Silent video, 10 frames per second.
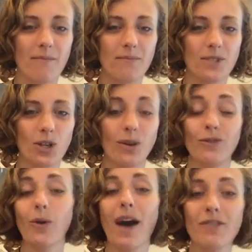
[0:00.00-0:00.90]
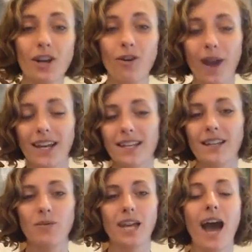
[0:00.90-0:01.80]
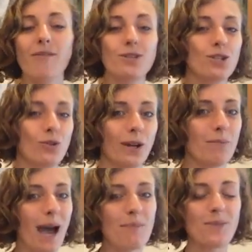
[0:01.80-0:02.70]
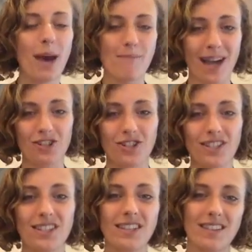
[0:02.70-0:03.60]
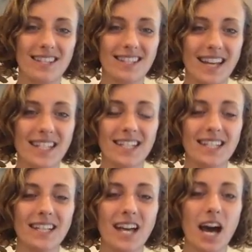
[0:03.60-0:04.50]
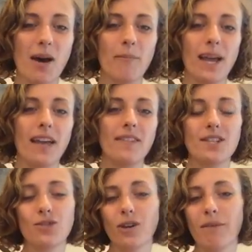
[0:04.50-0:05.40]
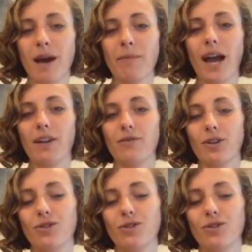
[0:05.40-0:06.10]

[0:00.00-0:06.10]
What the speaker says: So if you haven't already, we have a story map that matches this lesson, and the story map kind of goes